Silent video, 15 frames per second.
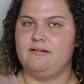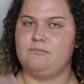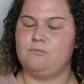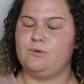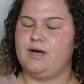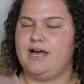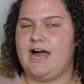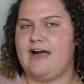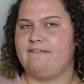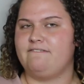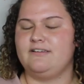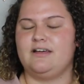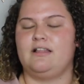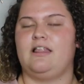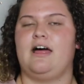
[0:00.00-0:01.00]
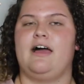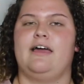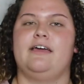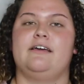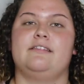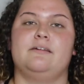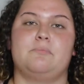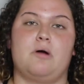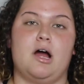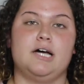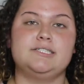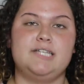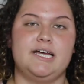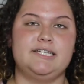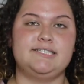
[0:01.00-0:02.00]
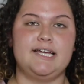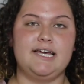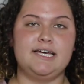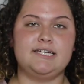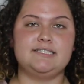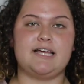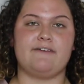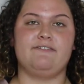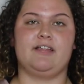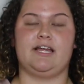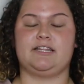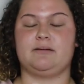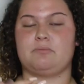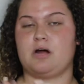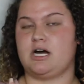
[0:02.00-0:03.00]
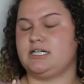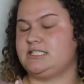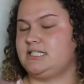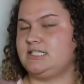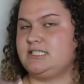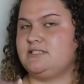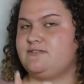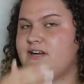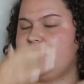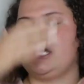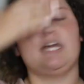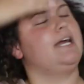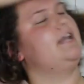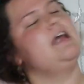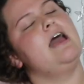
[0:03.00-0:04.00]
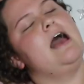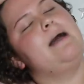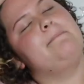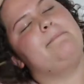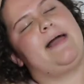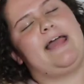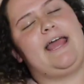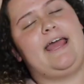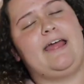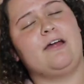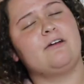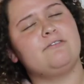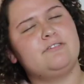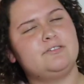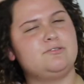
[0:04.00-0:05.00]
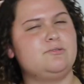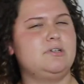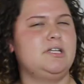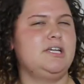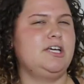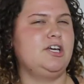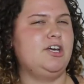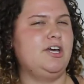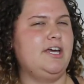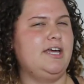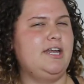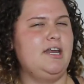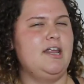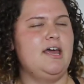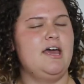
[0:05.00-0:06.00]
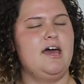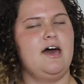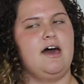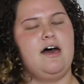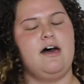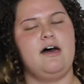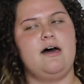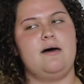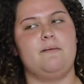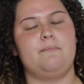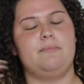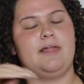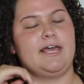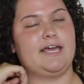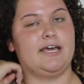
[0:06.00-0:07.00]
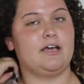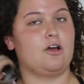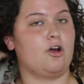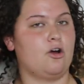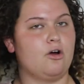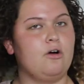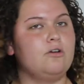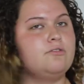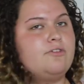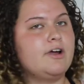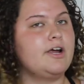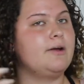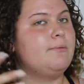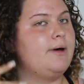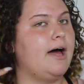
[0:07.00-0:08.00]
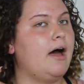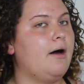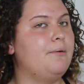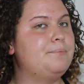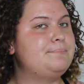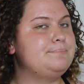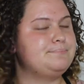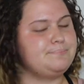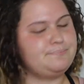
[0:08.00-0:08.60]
what I feel like the process is. I feel like the process is very good. My hair feels really good. Um, like it curled very well.